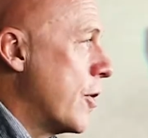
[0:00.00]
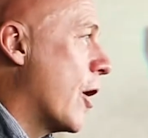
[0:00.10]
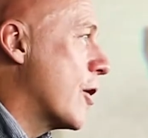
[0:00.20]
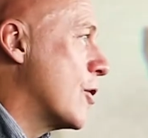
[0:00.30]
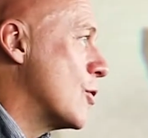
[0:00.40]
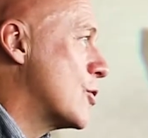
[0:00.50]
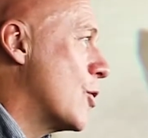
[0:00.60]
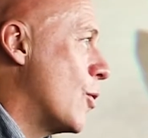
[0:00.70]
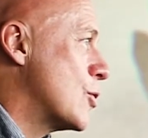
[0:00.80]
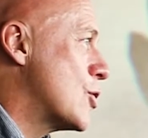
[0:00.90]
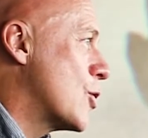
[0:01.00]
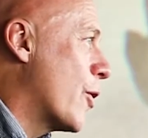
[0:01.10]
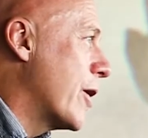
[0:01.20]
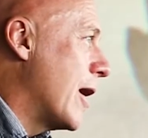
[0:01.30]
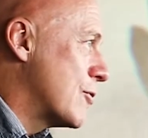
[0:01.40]
The article told
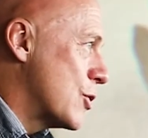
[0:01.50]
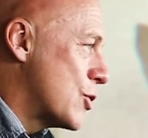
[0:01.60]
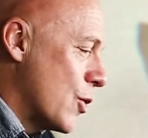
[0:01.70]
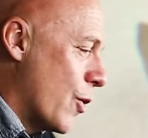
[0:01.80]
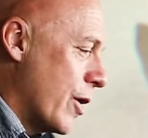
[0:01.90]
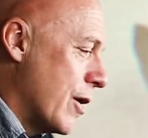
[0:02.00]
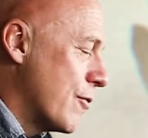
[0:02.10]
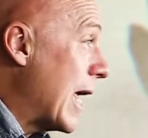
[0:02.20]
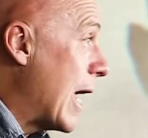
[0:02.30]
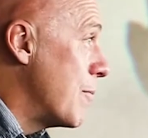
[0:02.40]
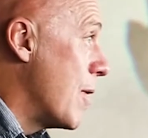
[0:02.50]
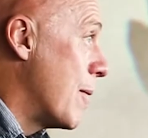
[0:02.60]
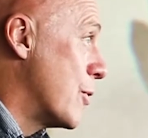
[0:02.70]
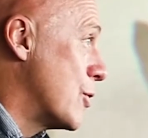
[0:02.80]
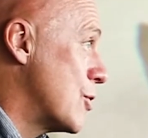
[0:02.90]
story after story of gang
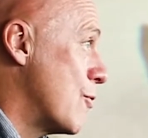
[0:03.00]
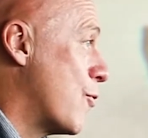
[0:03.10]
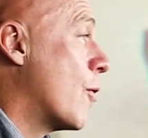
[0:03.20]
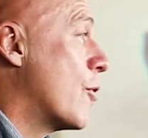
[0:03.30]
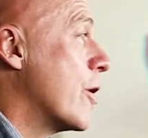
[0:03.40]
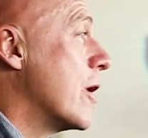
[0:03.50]
members and former